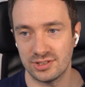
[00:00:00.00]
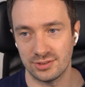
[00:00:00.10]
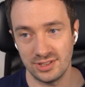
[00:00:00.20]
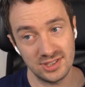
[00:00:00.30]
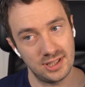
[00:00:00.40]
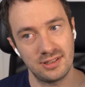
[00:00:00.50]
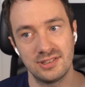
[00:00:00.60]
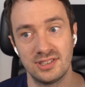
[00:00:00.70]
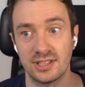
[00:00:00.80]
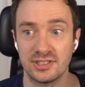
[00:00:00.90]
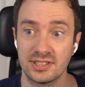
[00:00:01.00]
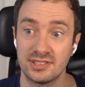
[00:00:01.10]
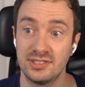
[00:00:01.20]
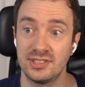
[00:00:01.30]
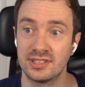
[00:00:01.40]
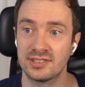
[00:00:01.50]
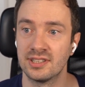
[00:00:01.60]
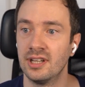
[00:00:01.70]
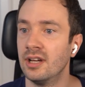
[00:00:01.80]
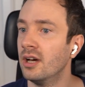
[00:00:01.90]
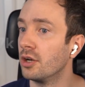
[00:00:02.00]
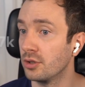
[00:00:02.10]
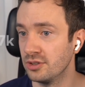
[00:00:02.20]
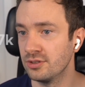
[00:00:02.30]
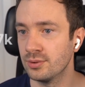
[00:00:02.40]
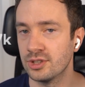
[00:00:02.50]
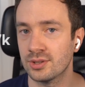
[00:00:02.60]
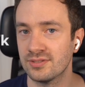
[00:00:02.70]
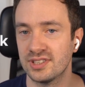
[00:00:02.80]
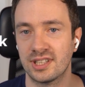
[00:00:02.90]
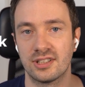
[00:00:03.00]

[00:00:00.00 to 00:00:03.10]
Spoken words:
So this site is the R66. According to Ahrefs,